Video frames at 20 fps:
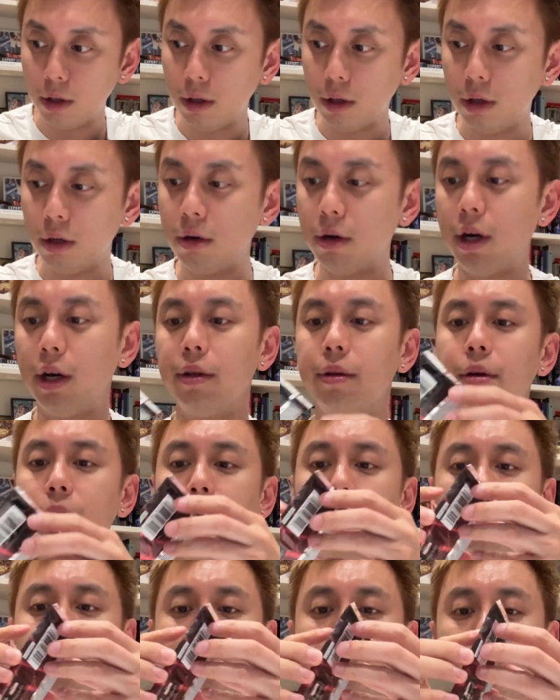All right.
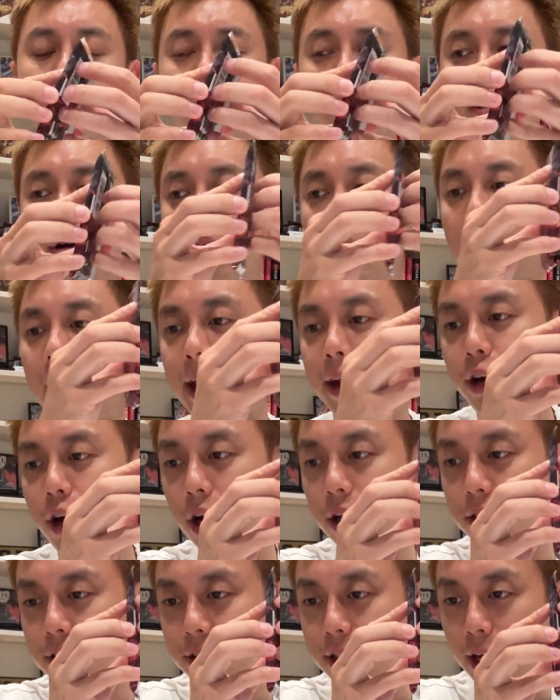I
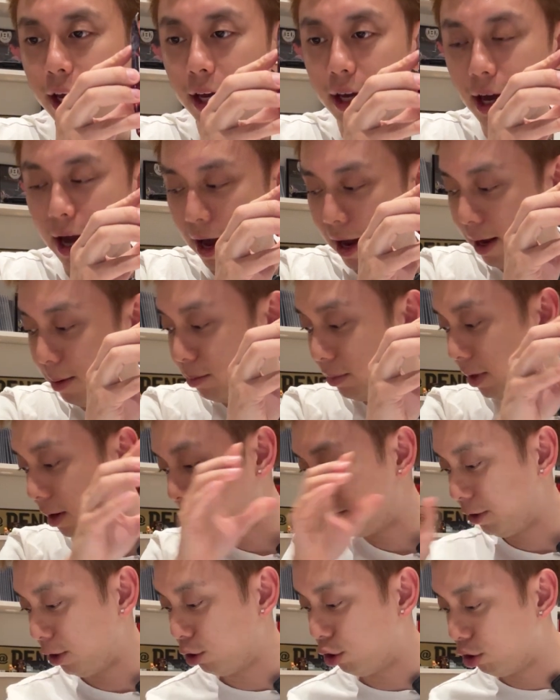gotta say, I am
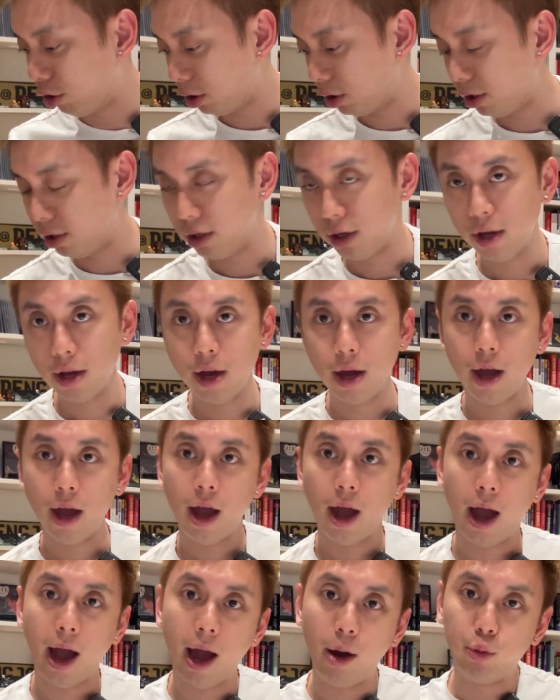definitely hooked.
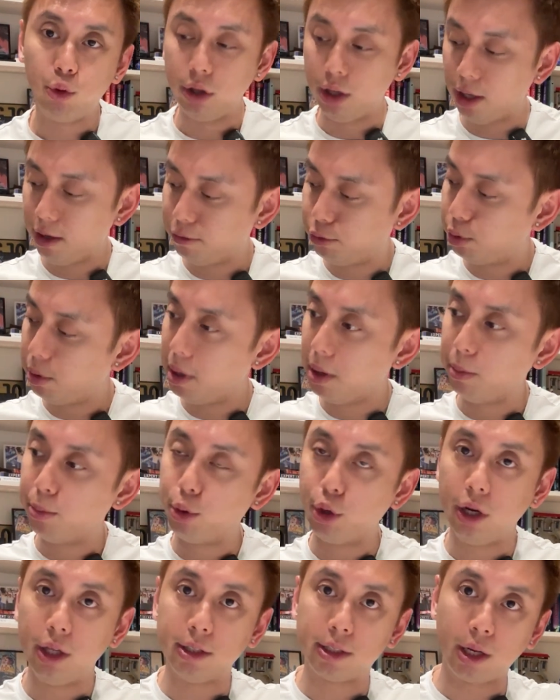I would love to be able to
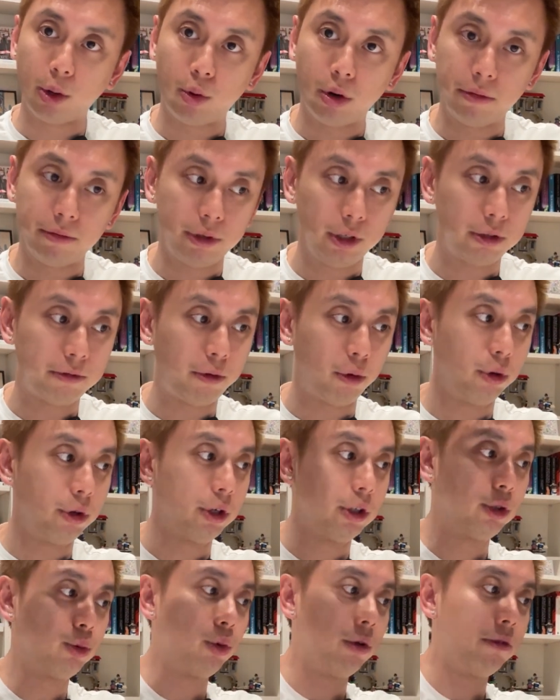put it inside one of these folders. We'll